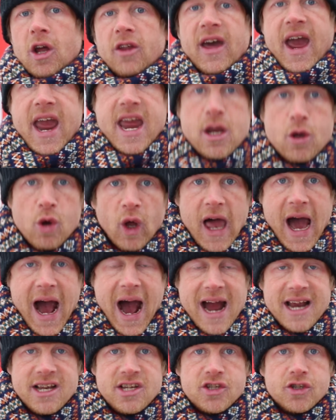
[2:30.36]
They
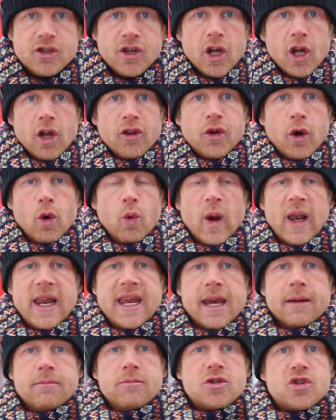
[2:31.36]
equalised through
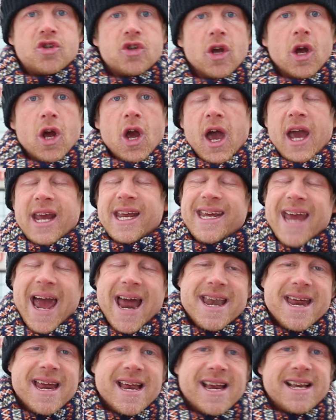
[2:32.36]
Williams.
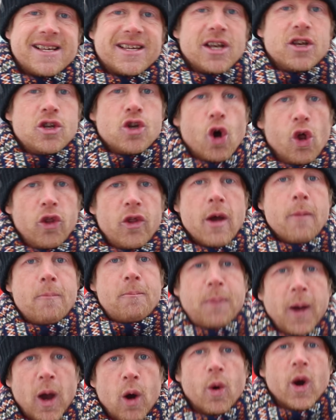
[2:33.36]
Again, it is another
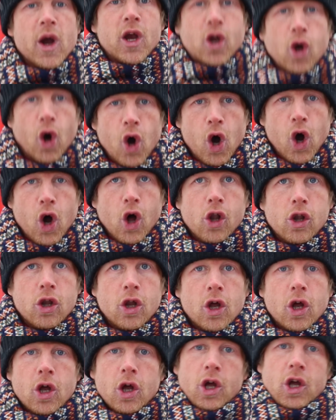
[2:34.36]
poor
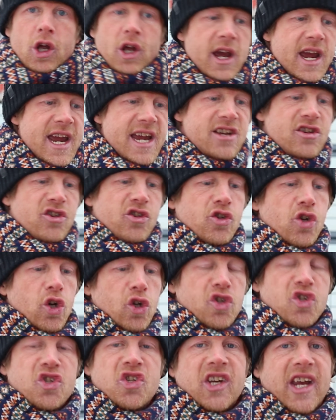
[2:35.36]
goal. He's
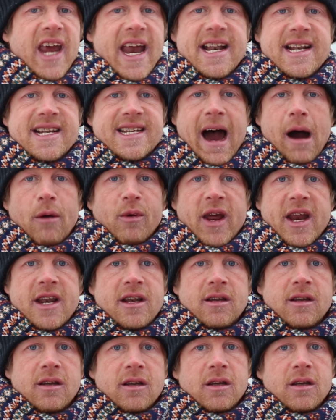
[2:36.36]
just skinned down in.